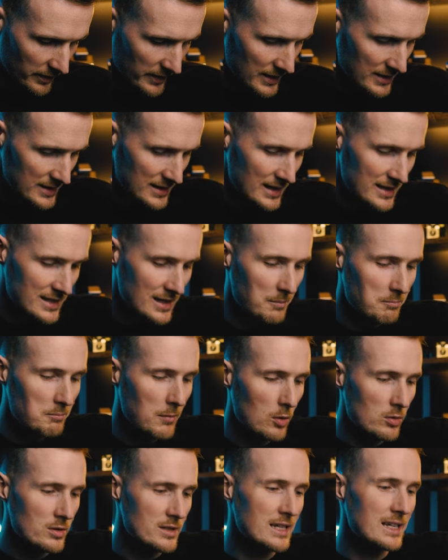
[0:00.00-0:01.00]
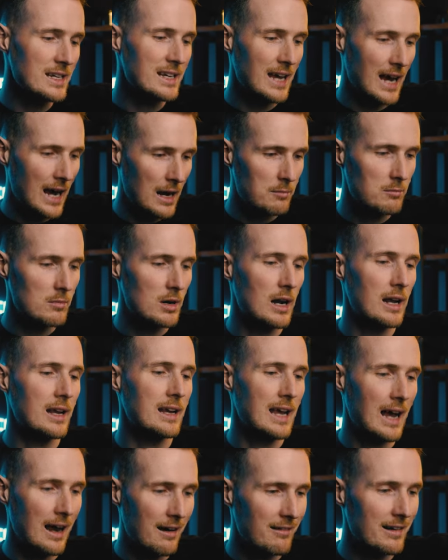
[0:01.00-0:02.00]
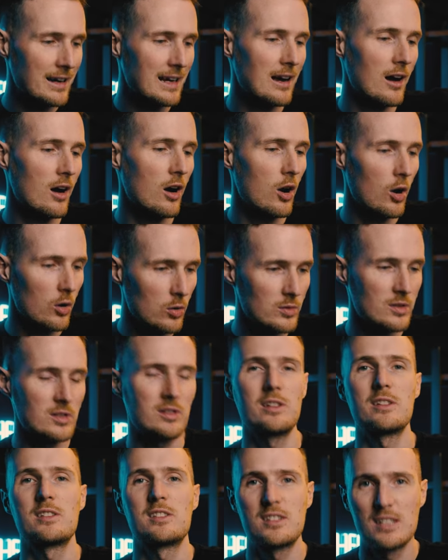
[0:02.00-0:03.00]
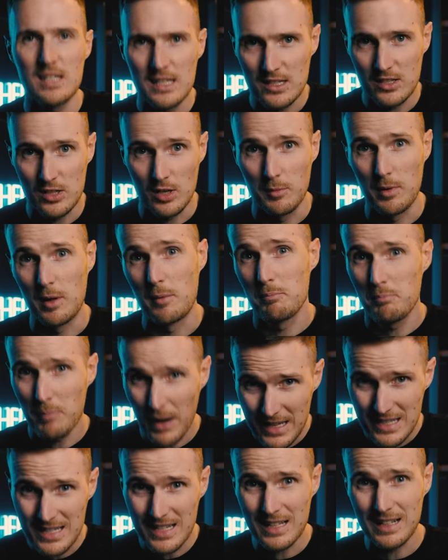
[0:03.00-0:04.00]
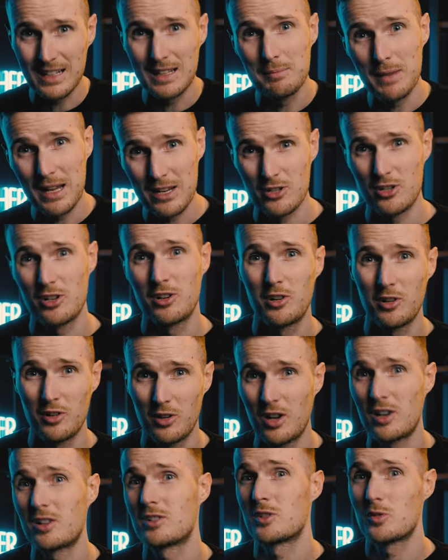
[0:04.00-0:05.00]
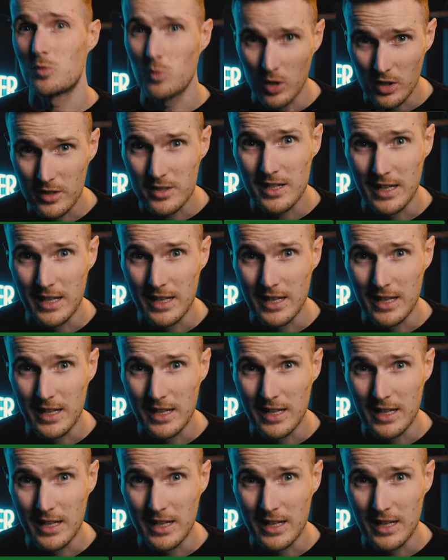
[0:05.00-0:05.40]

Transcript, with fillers: This is a multi-camera carrier holster system and basically makes you look like a SWAT